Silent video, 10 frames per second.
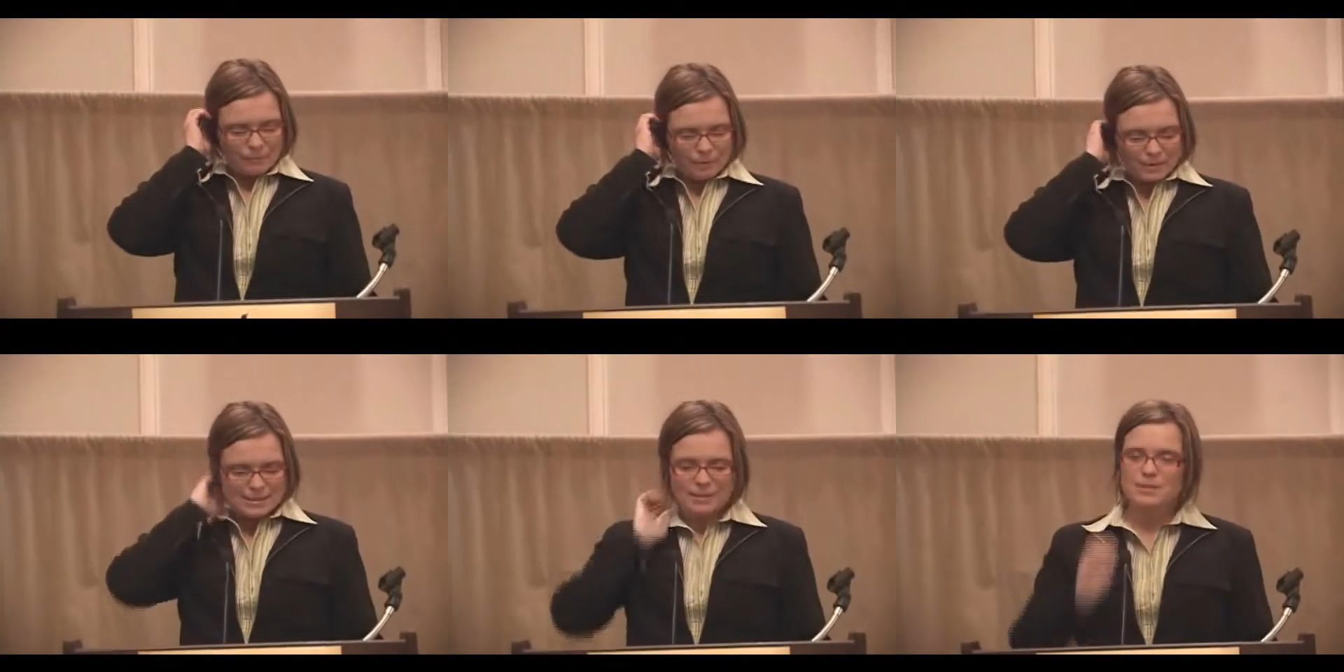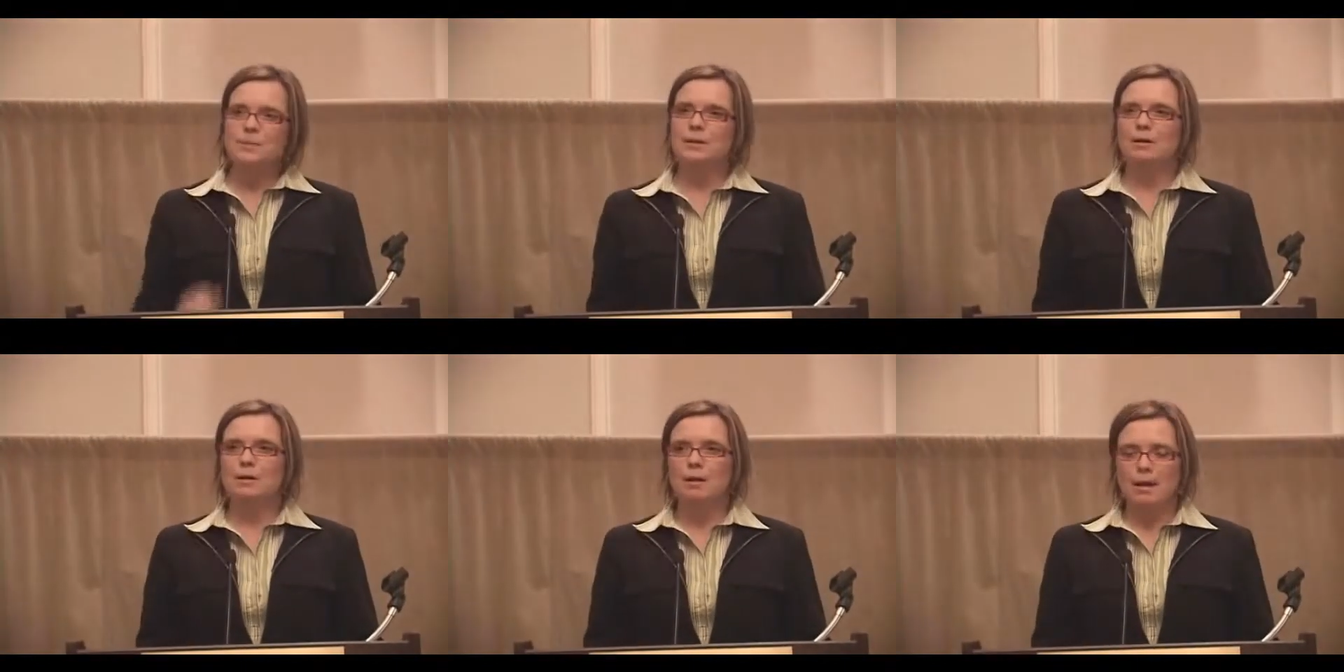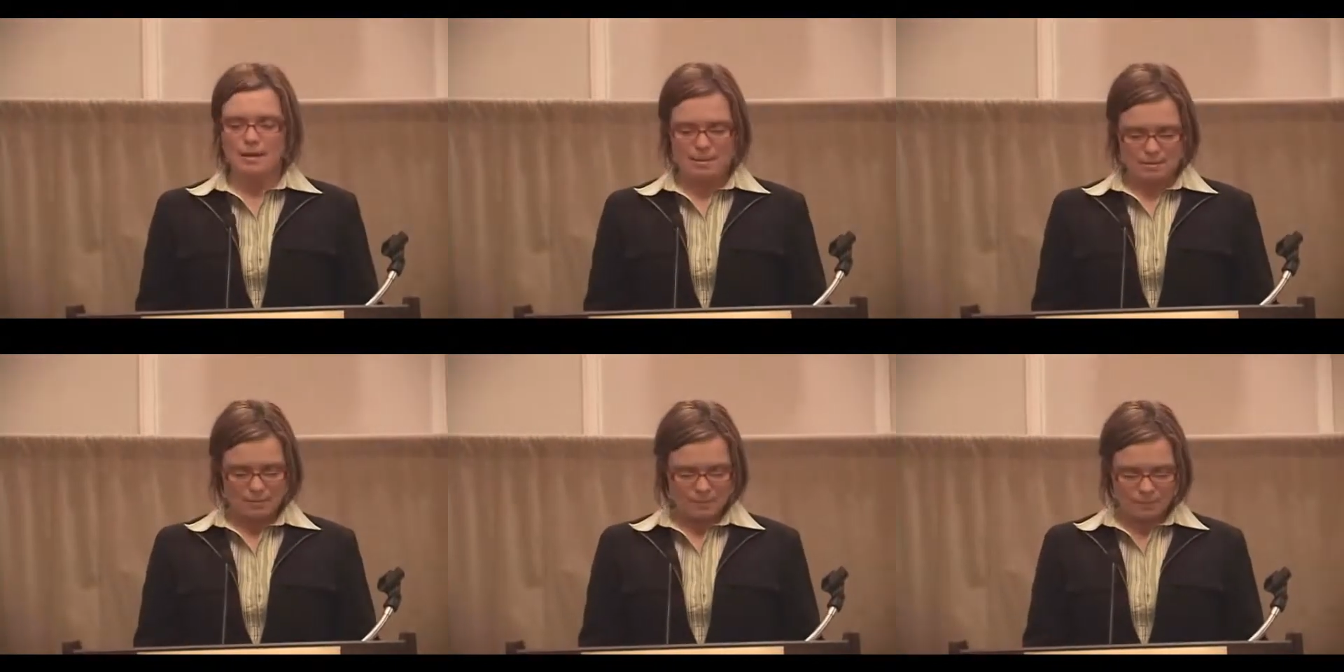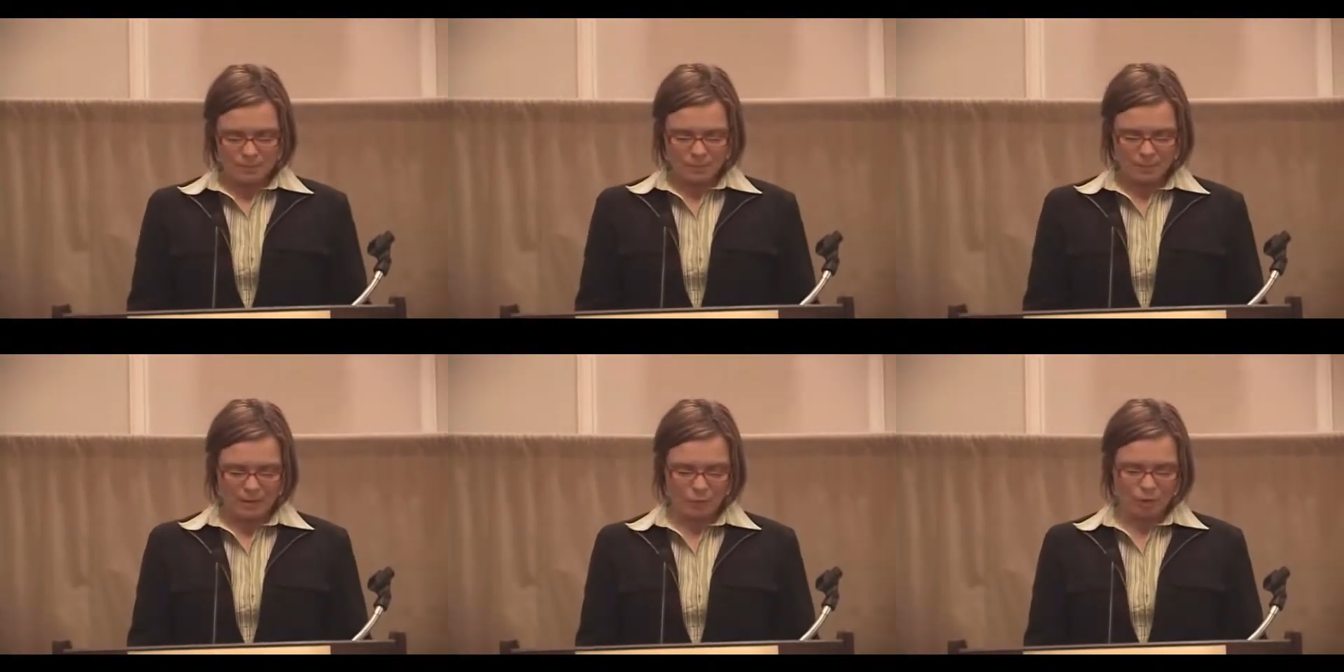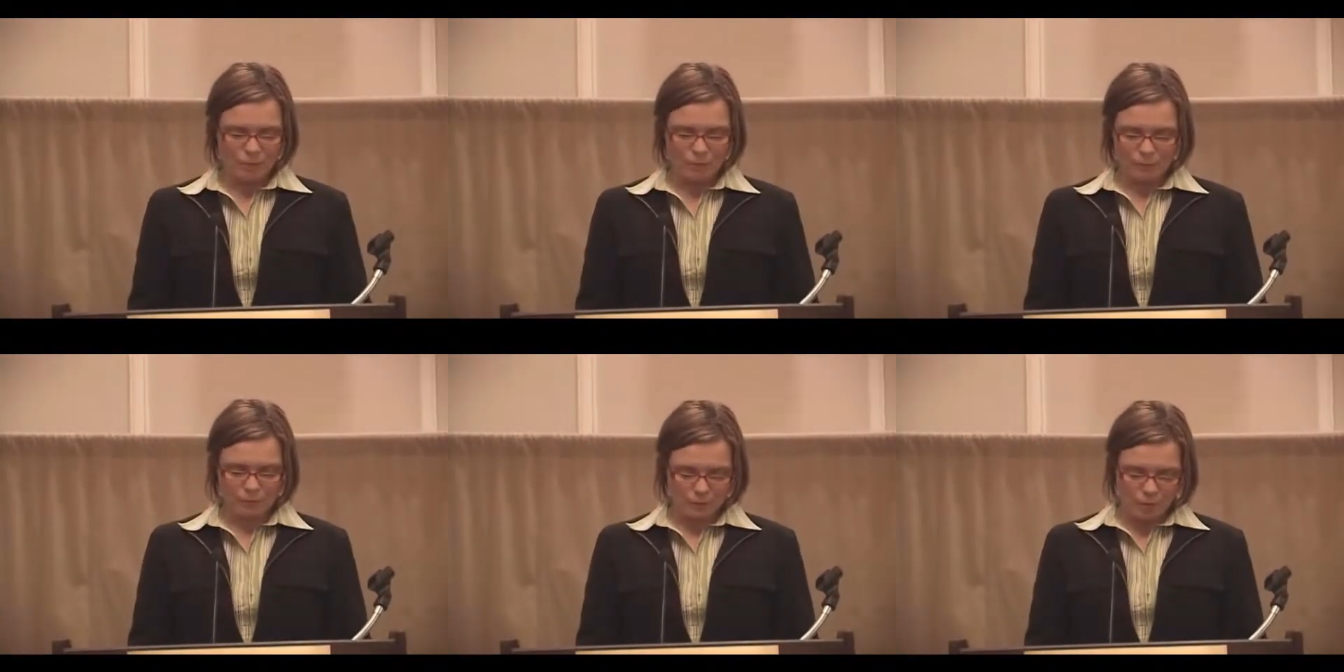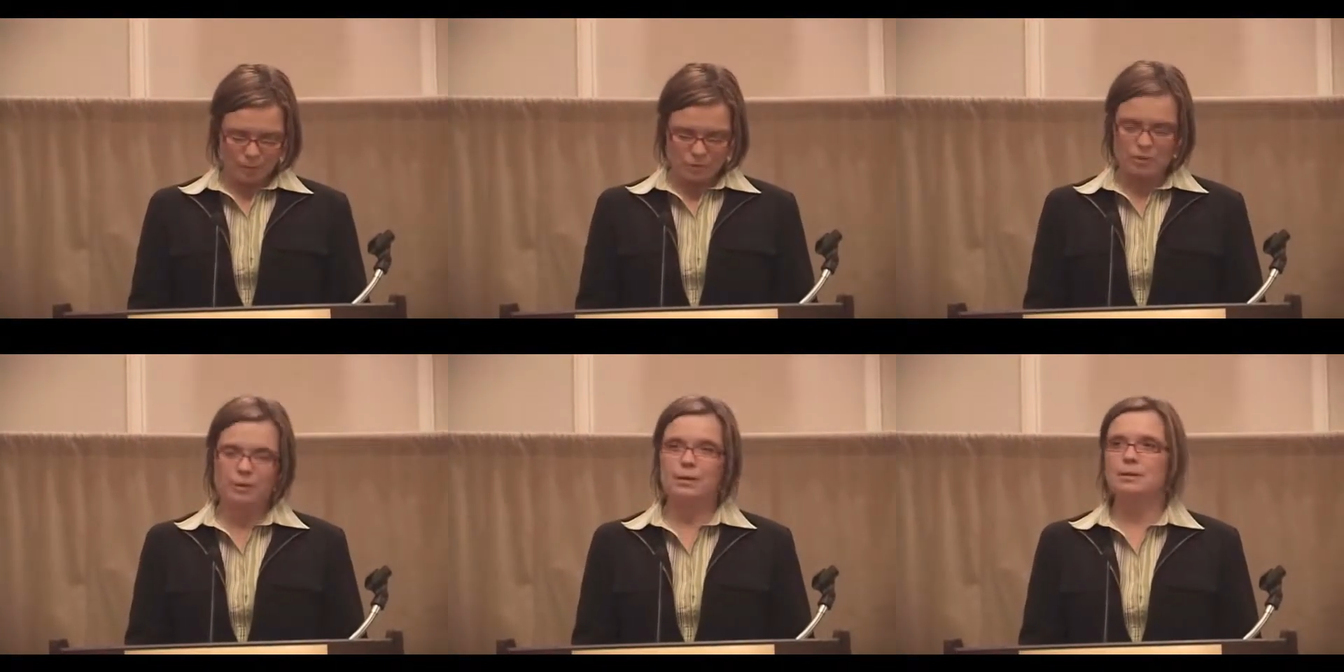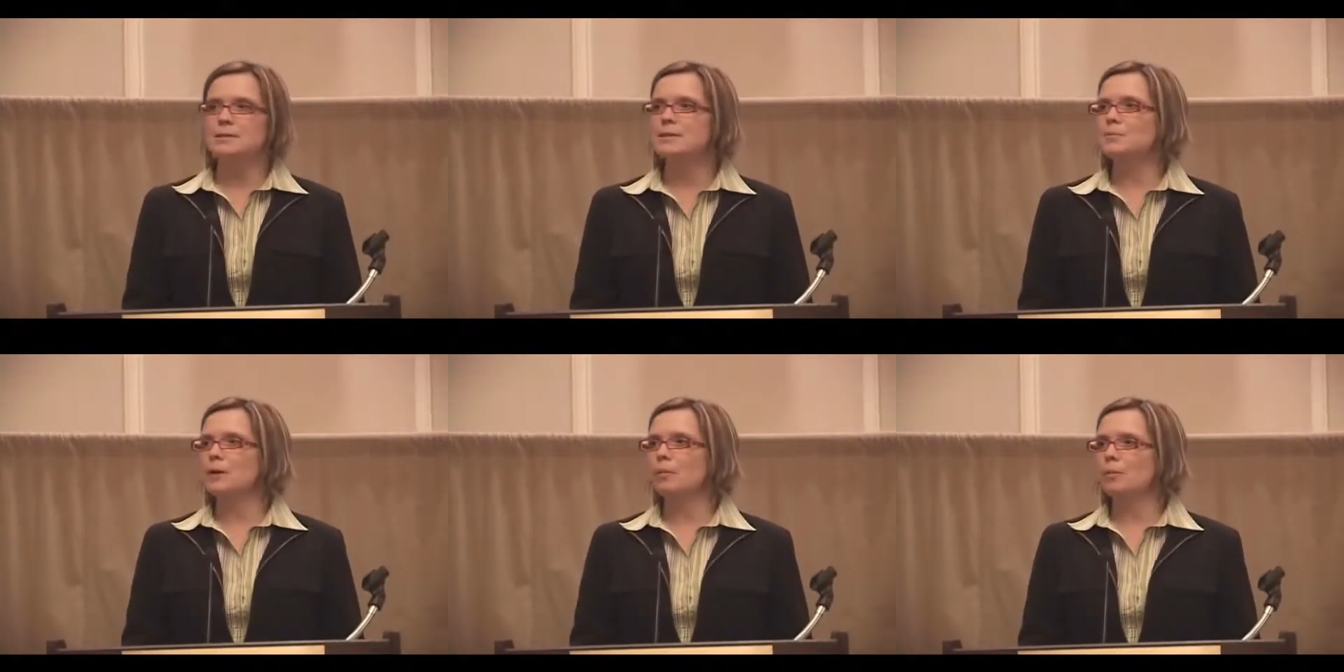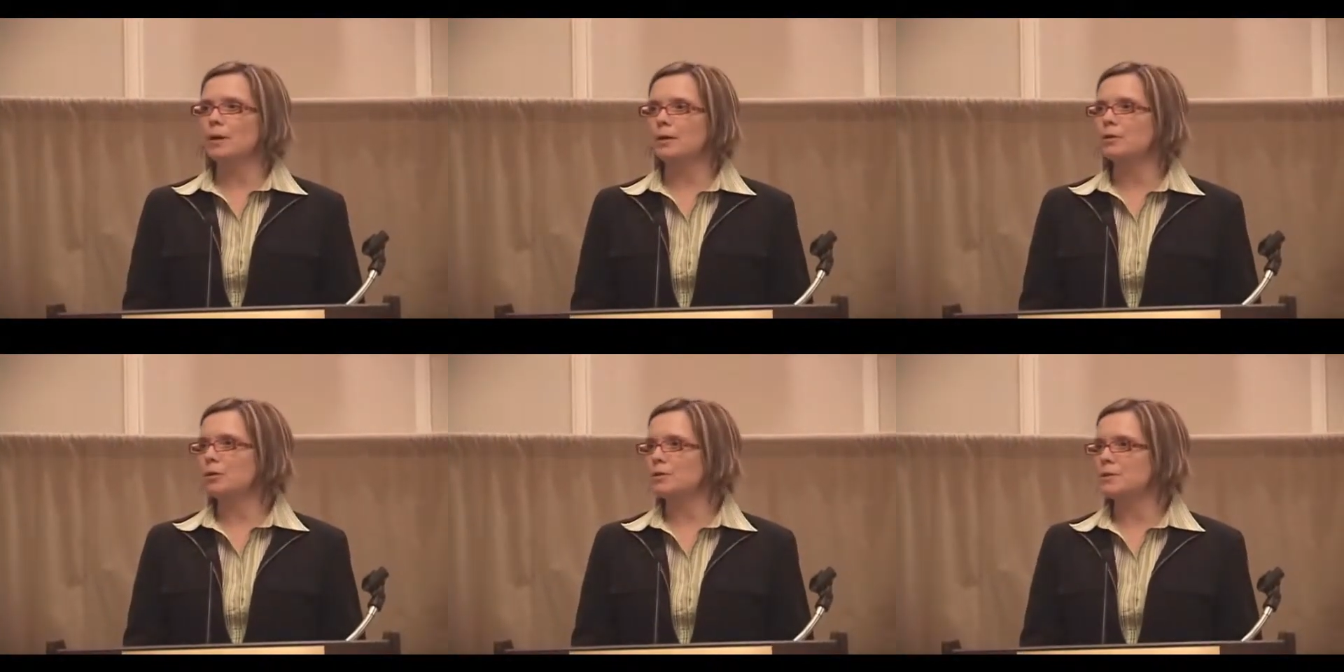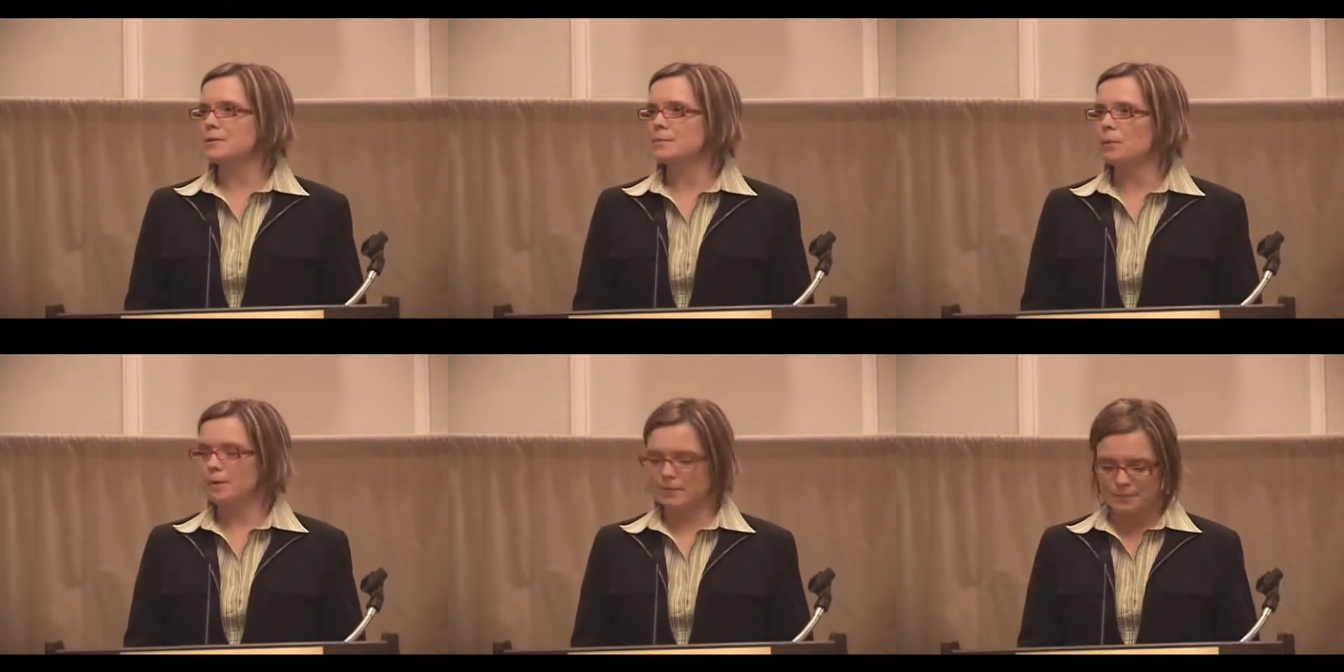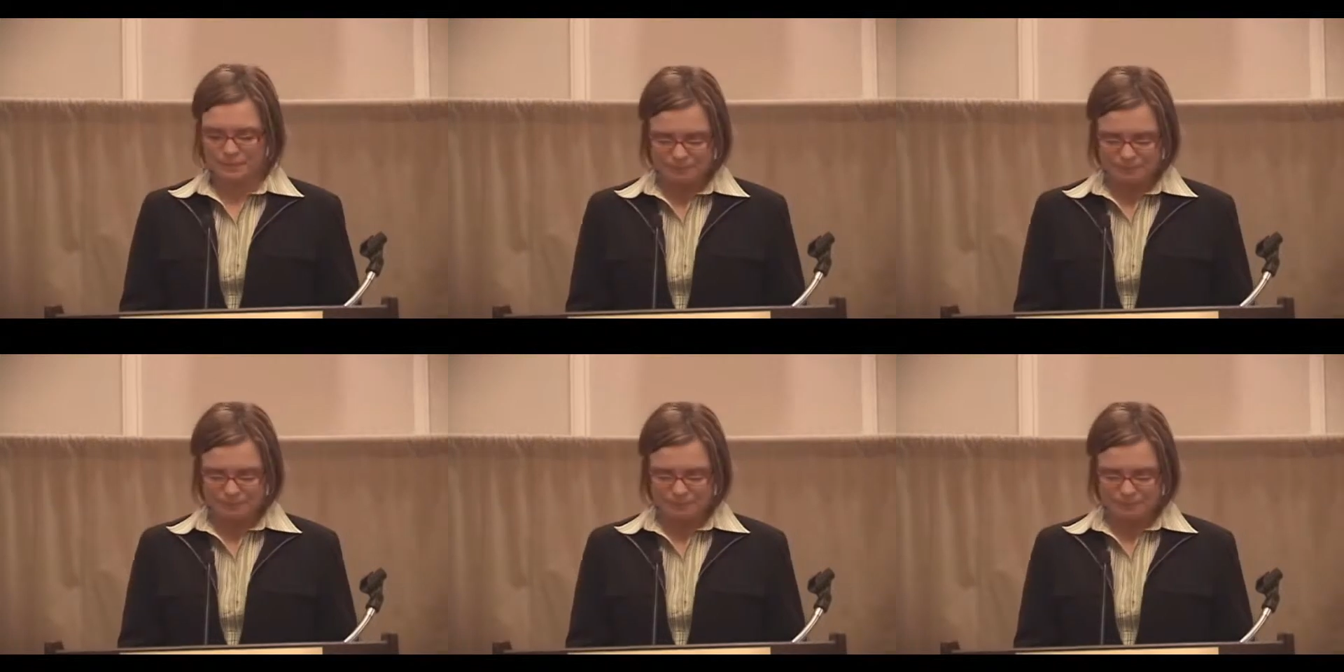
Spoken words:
very excited to be here, and I'm grateful for the opportunity to speak about my career to this point.